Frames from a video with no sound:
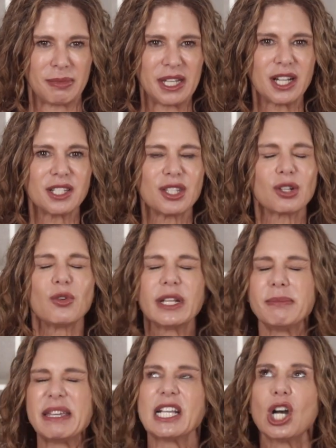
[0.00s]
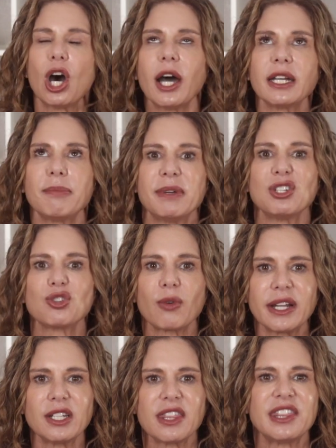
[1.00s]
because they're going to be caught up in
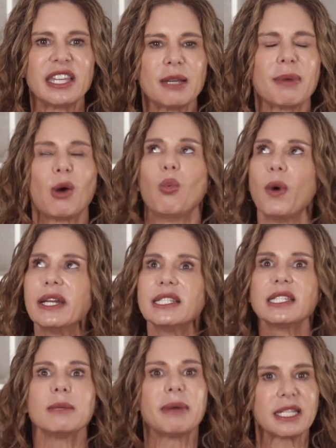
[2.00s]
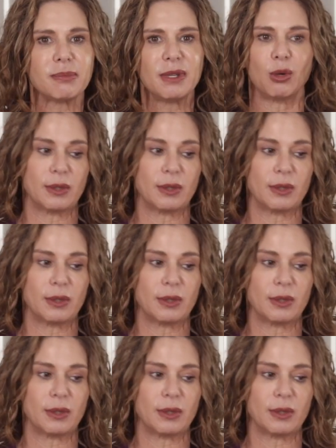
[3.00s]
trying to think about what is the best meal.